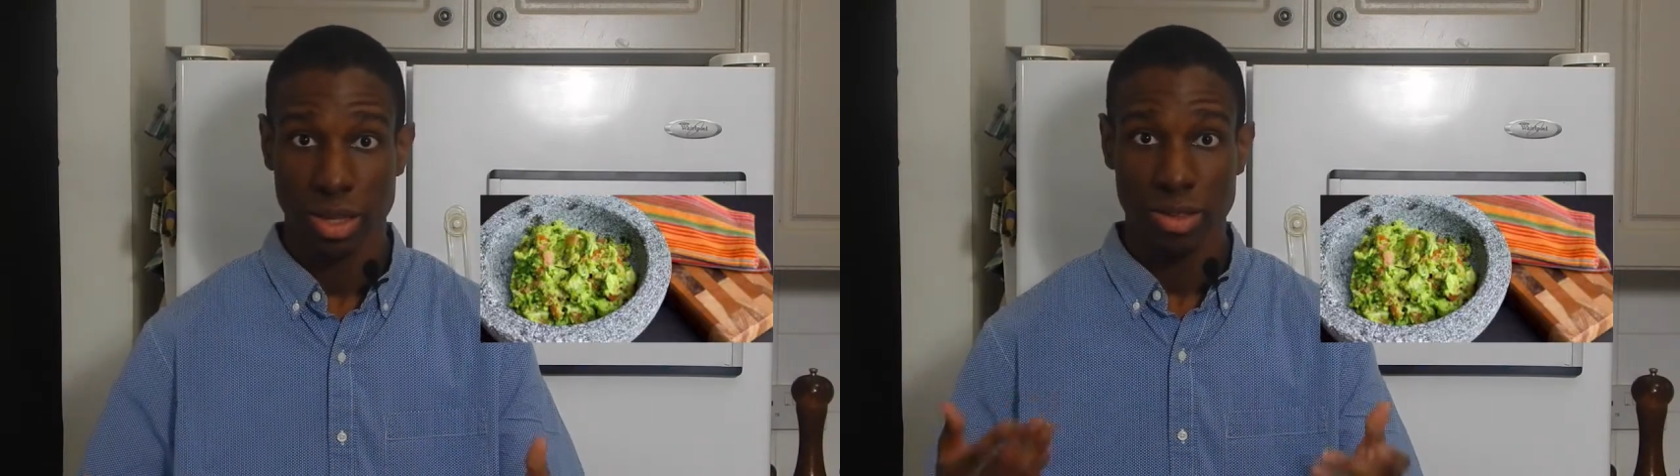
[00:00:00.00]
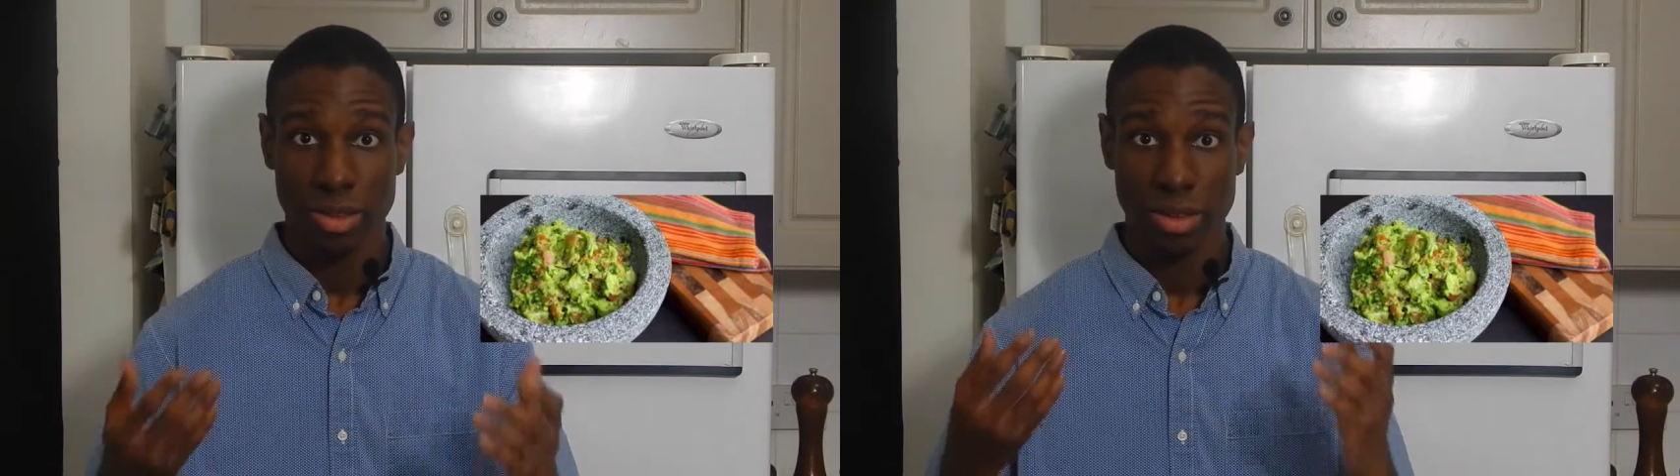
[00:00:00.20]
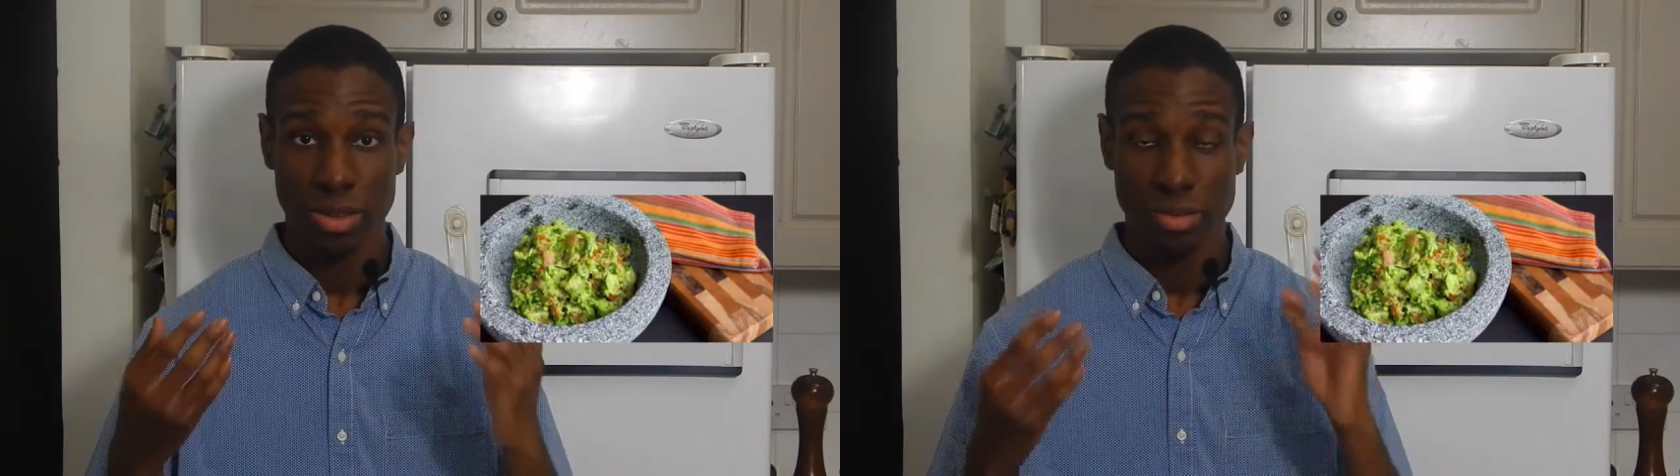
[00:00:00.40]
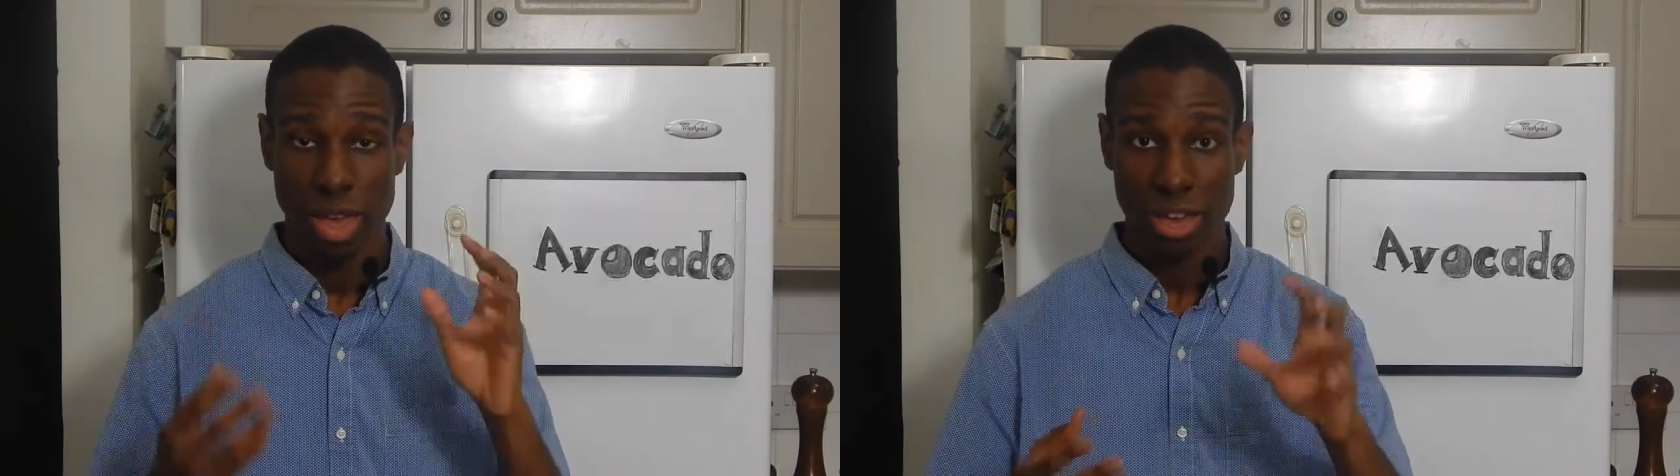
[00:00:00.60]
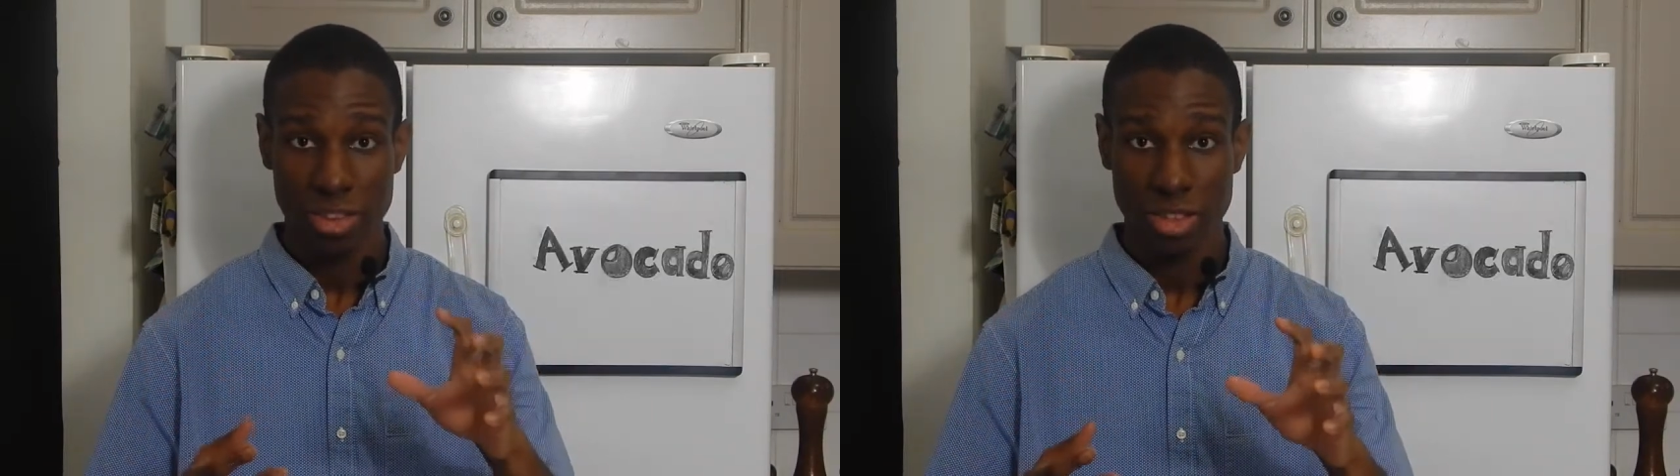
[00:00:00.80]
You can
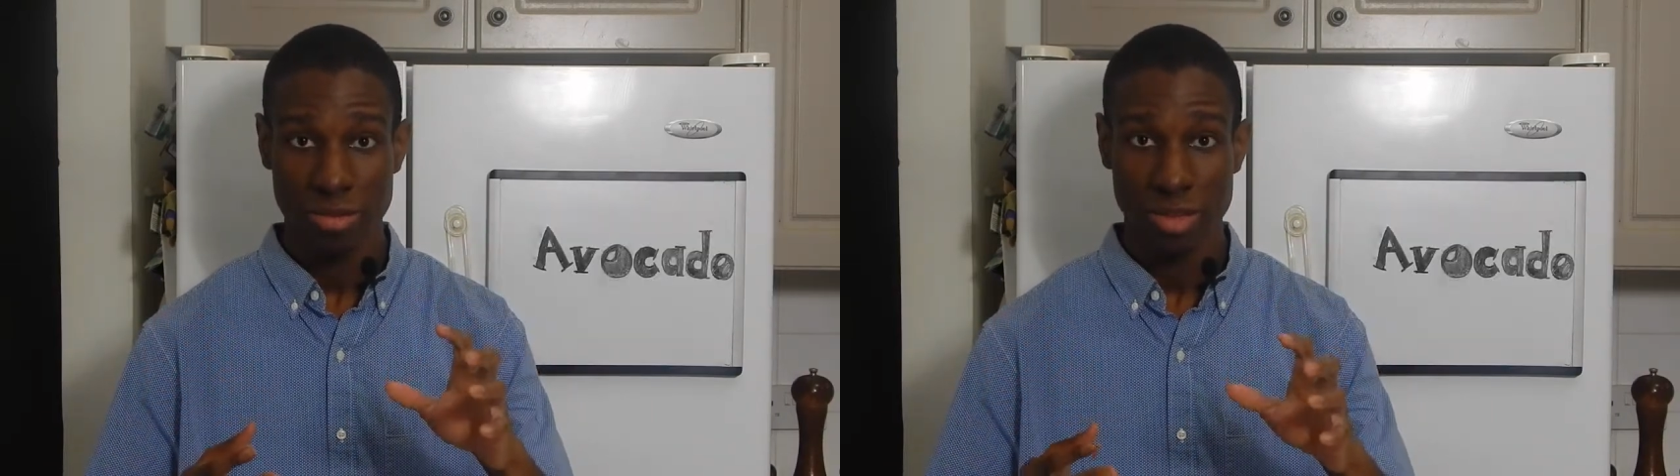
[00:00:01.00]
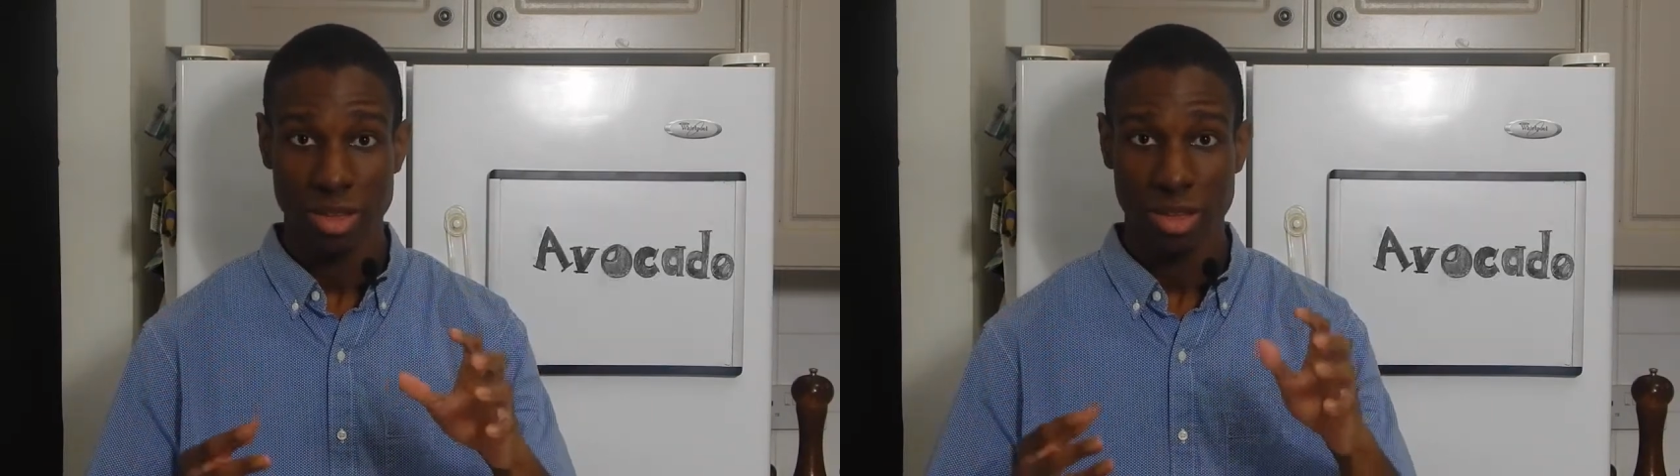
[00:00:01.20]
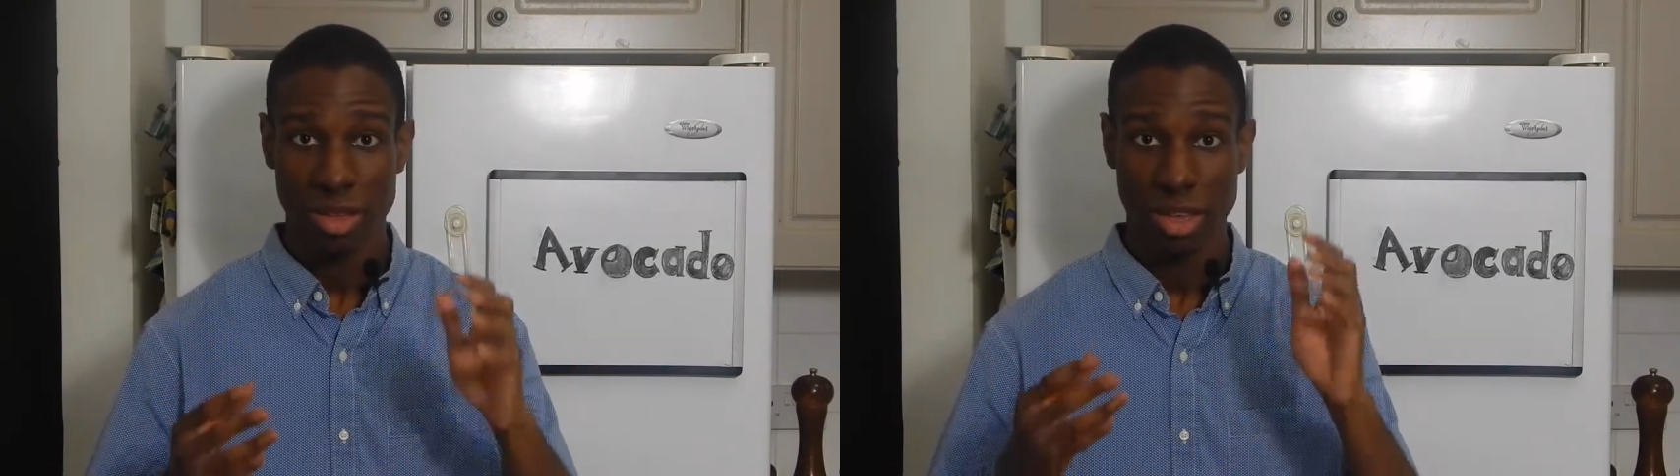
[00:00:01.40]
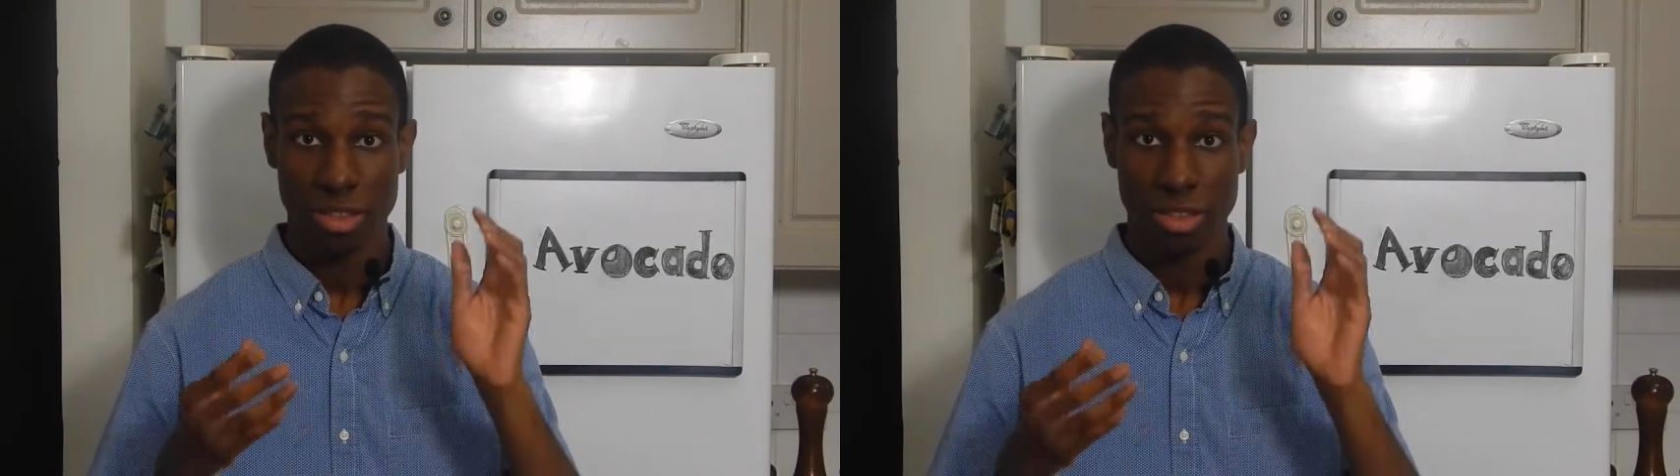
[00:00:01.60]
mash them and